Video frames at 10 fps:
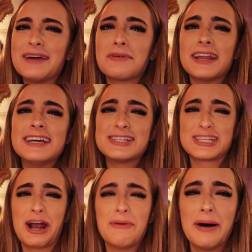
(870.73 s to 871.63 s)
and I'm gonna
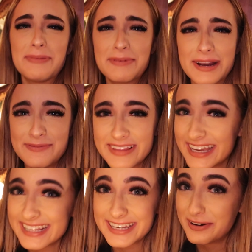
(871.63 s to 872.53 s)
show up, I'm gonna be
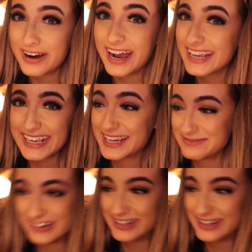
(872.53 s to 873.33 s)
like, no, I can't